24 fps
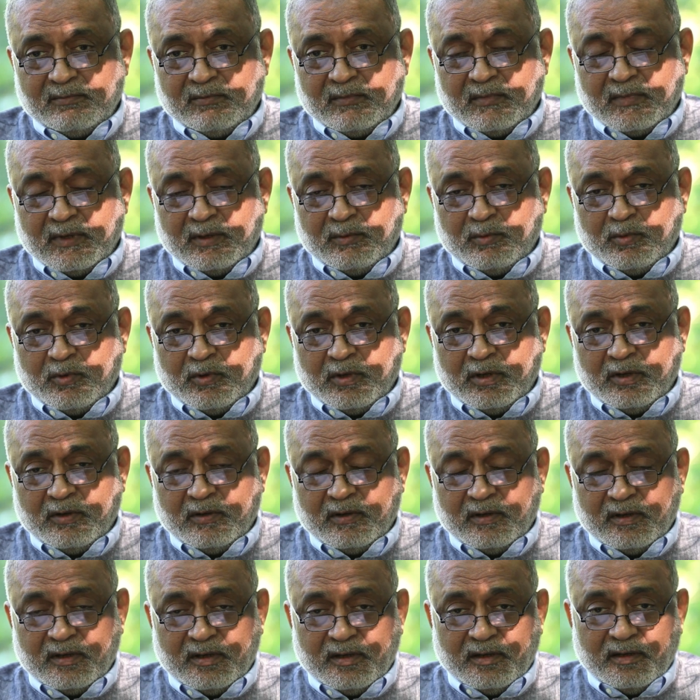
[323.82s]
My boy or
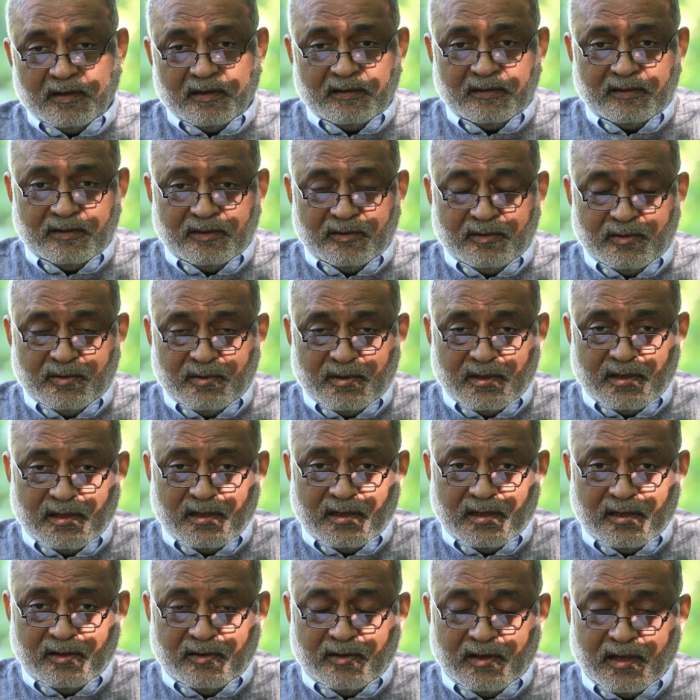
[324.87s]
a girl,
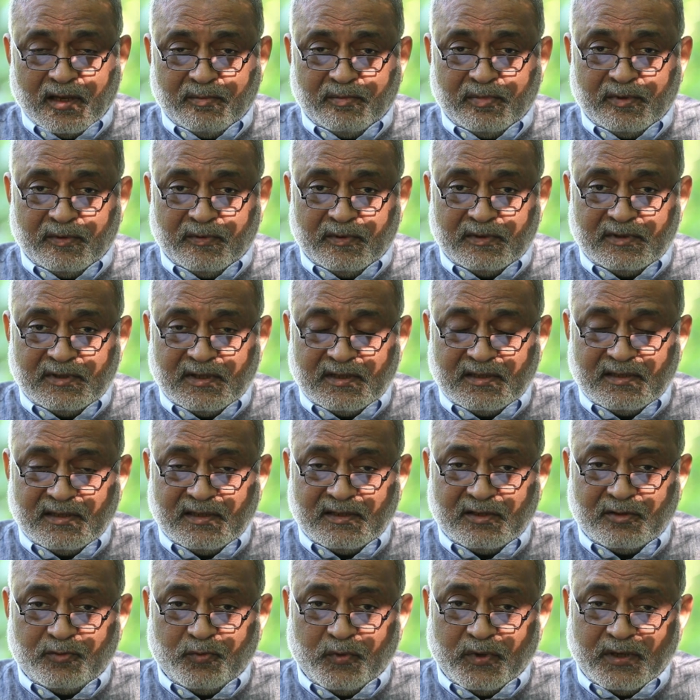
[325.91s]
are you happy with just the
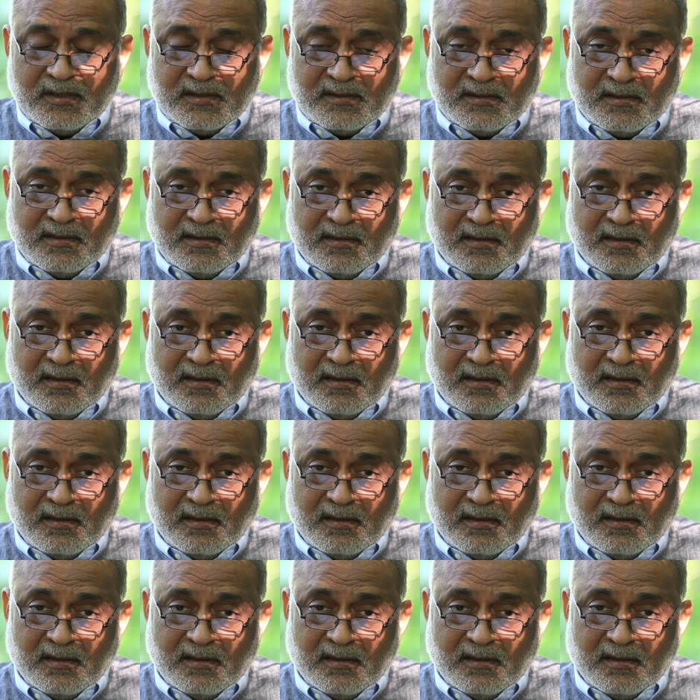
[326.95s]
sweets?